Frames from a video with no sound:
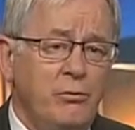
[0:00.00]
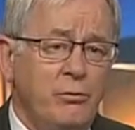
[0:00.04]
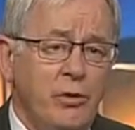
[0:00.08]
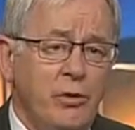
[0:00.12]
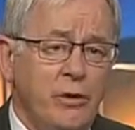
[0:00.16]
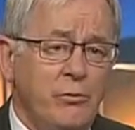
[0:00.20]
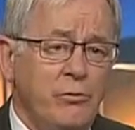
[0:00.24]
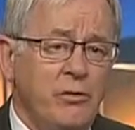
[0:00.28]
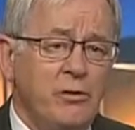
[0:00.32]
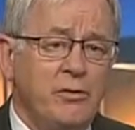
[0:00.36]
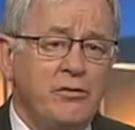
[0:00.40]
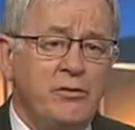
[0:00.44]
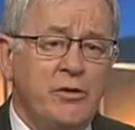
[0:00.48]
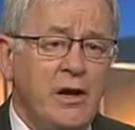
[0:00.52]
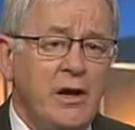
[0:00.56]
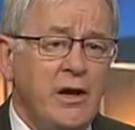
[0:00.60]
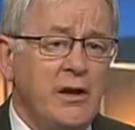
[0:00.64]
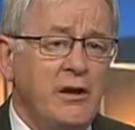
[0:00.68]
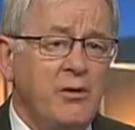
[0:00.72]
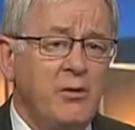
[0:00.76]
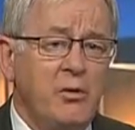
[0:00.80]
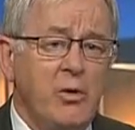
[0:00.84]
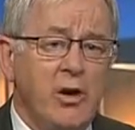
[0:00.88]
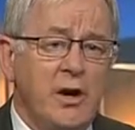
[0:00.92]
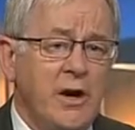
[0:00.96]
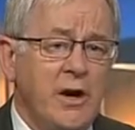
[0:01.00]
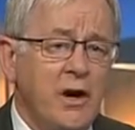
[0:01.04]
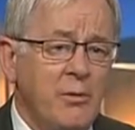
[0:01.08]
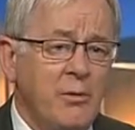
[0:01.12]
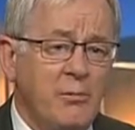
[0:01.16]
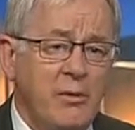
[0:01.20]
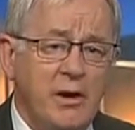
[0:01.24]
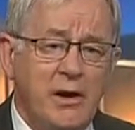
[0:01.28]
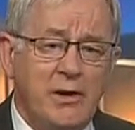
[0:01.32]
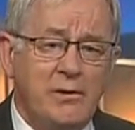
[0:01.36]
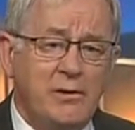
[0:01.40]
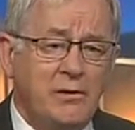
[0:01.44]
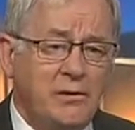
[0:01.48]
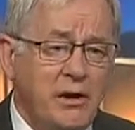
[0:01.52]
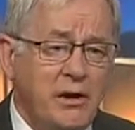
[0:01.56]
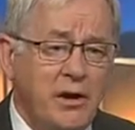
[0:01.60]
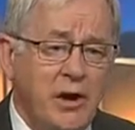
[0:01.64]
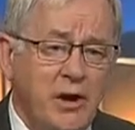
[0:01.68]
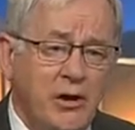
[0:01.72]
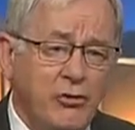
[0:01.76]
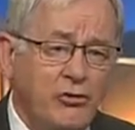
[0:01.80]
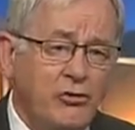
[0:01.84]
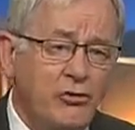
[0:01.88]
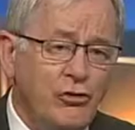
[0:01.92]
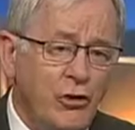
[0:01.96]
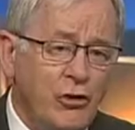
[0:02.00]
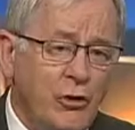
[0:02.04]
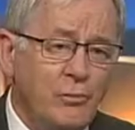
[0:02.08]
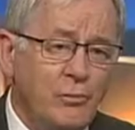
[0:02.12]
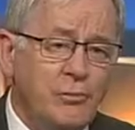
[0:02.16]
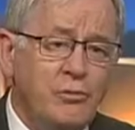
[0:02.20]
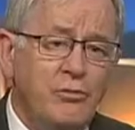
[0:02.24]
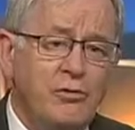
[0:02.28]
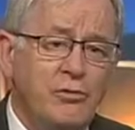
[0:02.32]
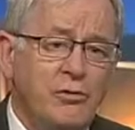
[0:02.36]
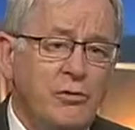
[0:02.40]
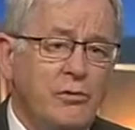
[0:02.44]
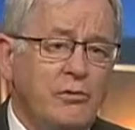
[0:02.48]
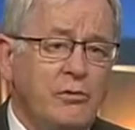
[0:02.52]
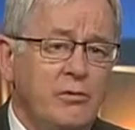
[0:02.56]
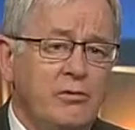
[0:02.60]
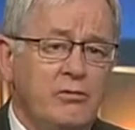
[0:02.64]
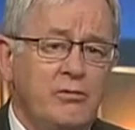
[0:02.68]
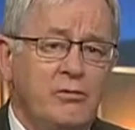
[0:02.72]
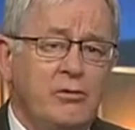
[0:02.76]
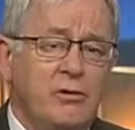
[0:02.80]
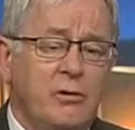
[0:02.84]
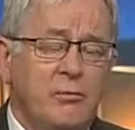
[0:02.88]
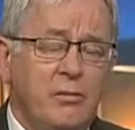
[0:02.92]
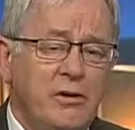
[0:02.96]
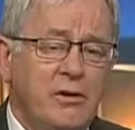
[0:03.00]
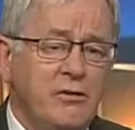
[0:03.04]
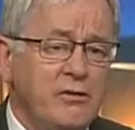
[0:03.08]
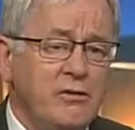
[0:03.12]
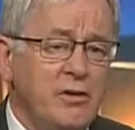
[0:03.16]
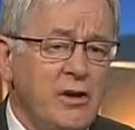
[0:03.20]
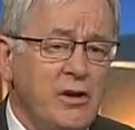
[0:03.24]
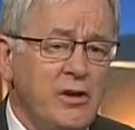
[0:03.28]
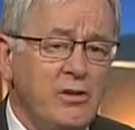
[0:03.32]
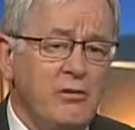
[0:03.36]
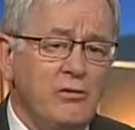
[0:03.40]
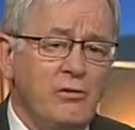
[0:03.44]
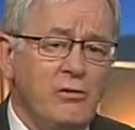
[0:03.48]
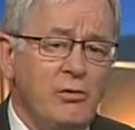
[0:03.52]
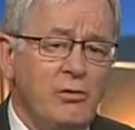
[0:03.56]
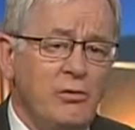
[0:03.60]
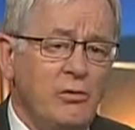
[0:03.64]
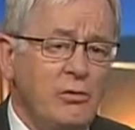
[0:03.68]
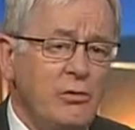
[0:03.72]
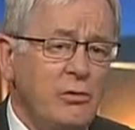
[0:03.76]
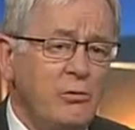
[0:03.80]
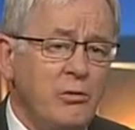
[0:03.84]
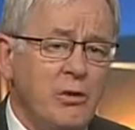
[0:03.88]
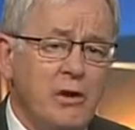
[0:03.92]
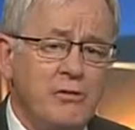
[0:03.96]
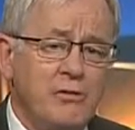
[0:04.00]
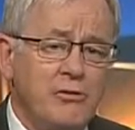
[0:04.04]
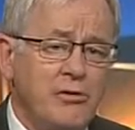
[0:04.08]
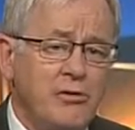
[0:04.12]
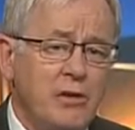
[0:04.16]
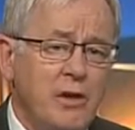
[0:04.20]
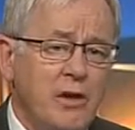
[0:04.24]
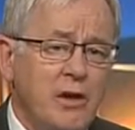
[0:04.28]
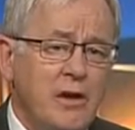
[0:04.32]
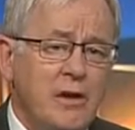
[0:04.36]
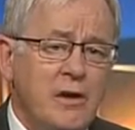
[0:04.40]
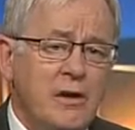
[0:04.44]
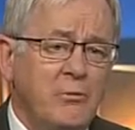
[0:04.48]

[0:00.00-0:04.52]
people are starting to worry about closed shops in shopping centres and all the rest.